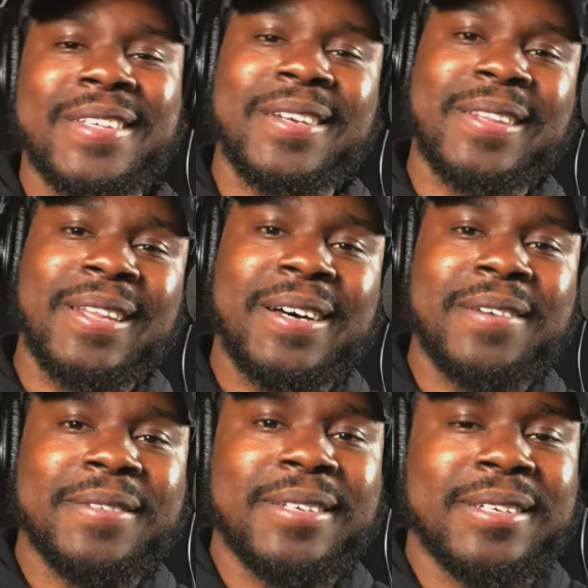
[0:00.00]
You're
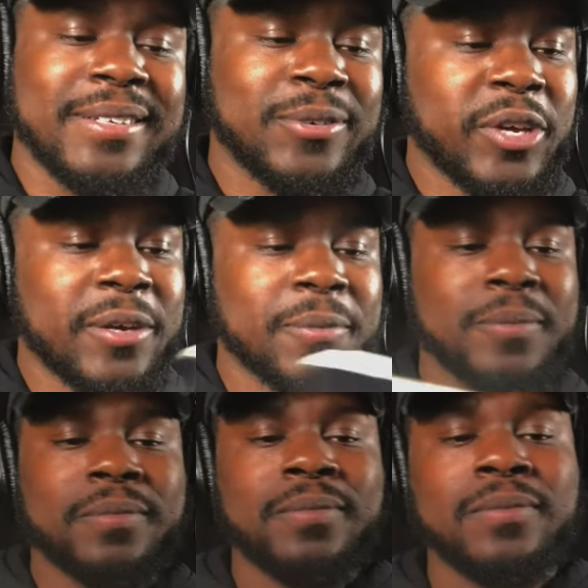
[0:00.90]
loved, okay?
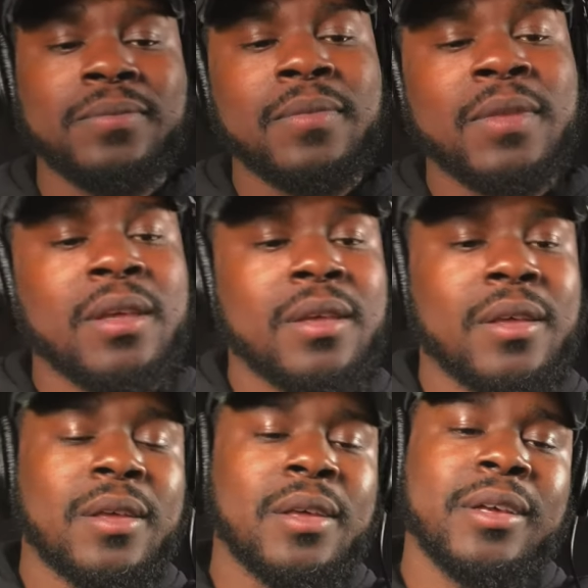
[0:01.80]

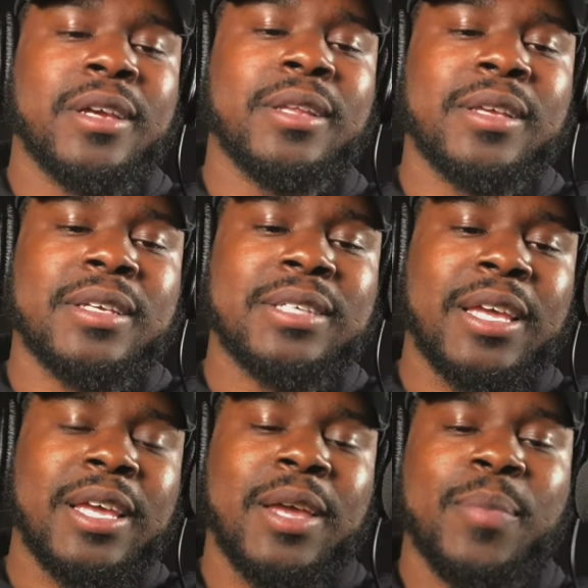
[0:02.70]
Healing is
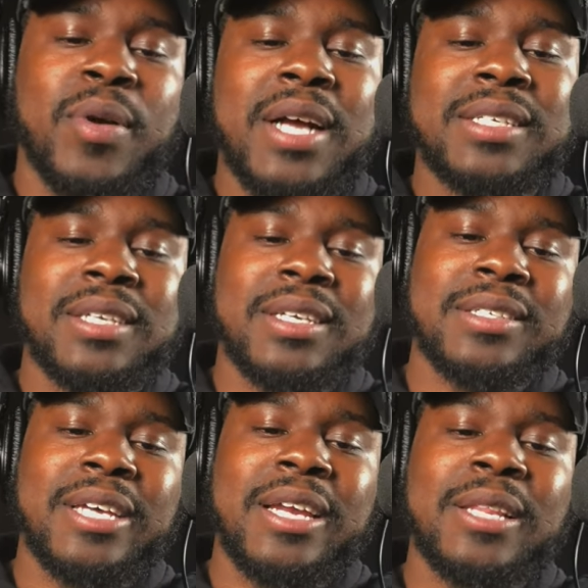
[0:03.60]
a
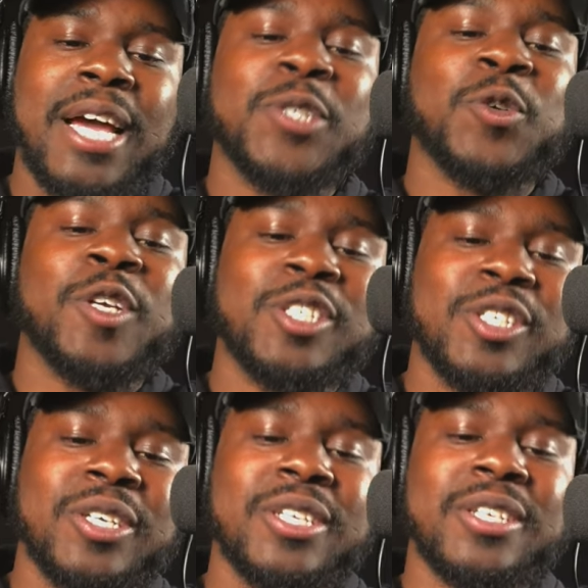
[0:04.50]
process, not a light switch.